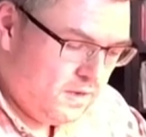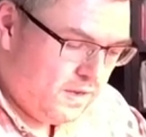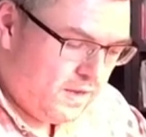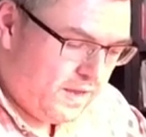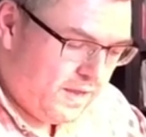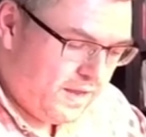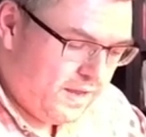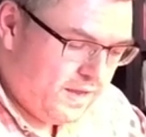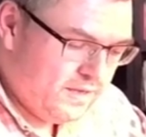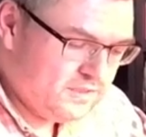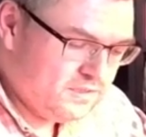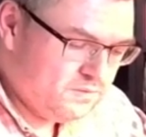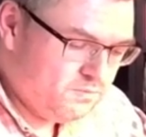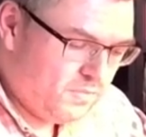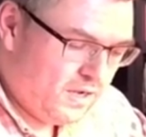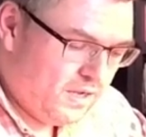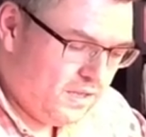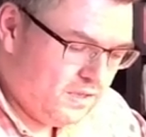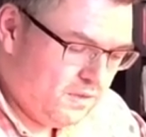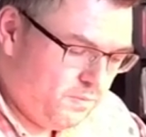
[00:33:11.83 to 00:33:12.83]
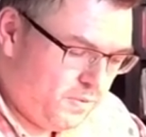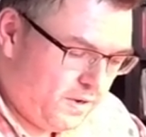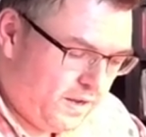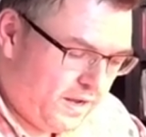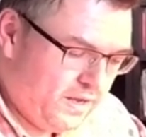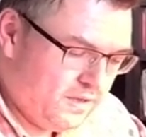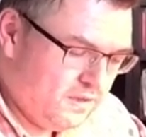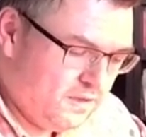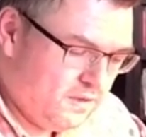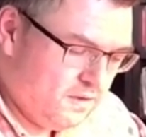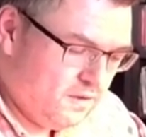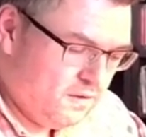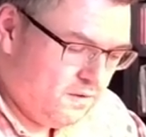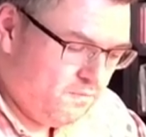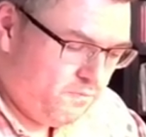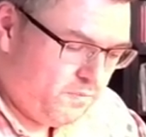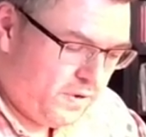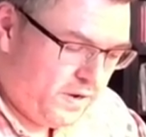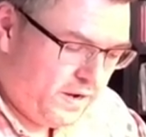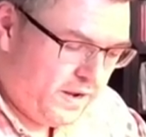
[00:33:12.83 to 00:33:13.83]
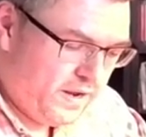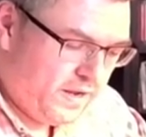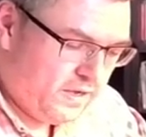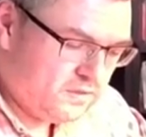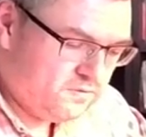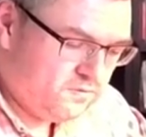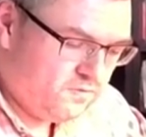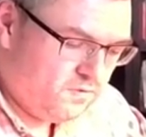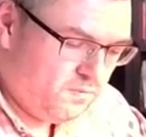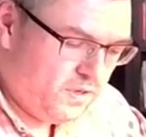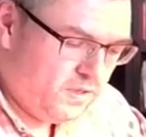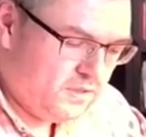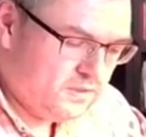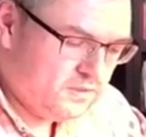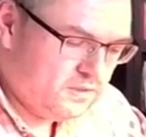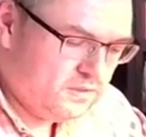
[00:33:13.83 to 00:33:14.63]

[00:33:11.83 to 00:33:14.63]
s multiplied by x from s.